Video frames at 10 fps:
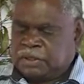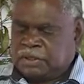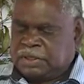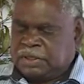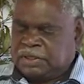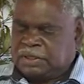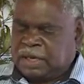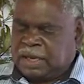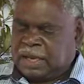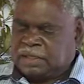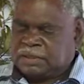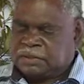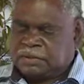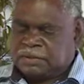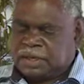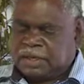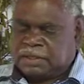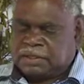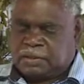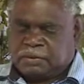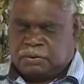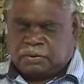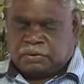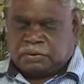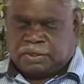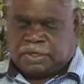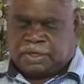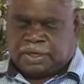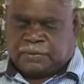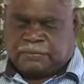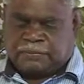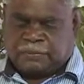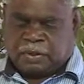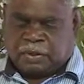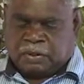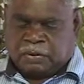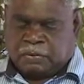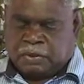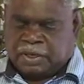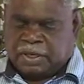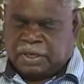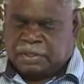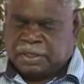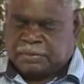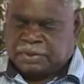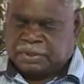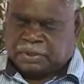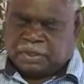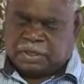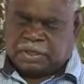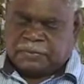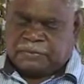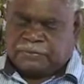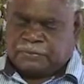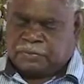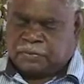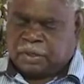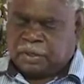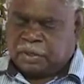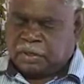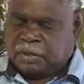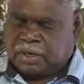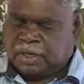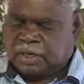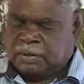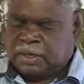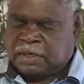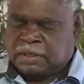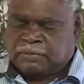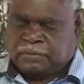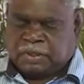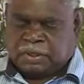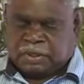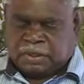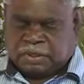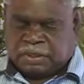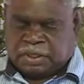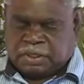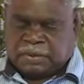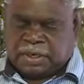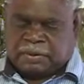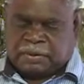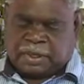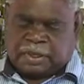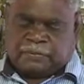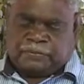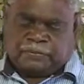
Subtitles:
She is the last trained Yolngu teacher working at Shepherdson College on Elko Island. She graduated